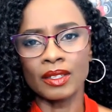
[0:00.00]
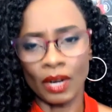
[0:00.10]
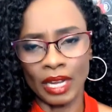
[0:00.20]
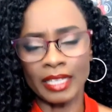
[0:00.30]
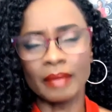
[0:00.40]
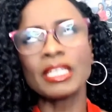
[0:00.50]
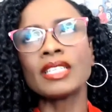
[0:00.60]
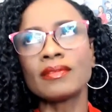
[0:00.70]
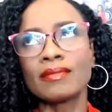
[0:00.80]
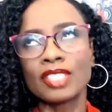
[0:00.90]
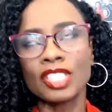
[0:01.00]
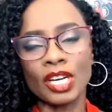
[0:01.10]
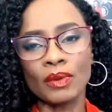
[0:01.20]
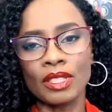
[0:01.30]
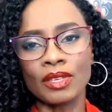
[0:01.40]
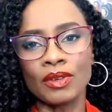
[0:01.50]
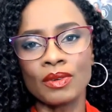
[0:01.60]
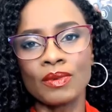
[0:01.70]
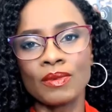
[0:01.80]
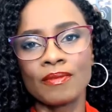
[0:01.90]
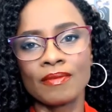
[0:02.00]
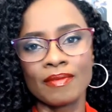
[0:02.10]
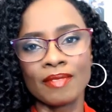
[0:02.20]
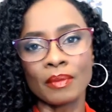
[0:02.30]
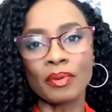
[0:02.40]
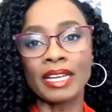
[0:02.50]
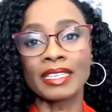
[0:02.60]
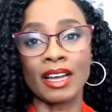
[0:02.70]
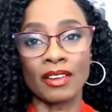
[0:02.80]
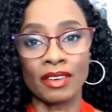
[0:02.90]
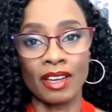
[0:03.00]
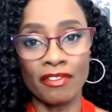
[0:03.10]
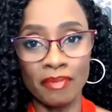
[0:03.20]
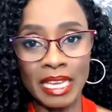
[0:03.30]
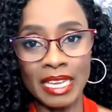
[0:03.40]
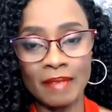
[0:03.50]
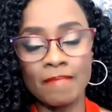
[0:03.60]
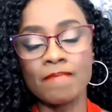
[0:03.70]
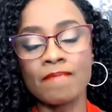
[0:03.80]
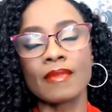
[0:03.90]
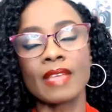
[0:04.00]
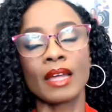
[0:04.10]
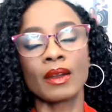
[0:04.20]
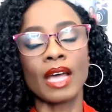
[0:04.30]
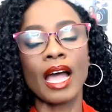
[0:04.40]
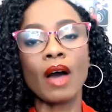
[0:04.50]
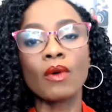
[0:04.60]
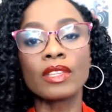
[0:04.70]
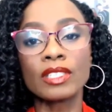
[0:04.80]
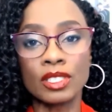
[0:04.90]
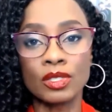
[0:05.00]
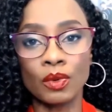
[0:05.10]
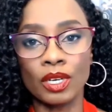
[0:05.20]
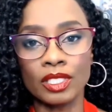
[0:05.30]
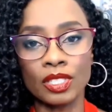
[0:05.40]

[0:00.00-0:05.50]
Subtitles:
Okay, let me share with you the breakdown of me and how this has worked.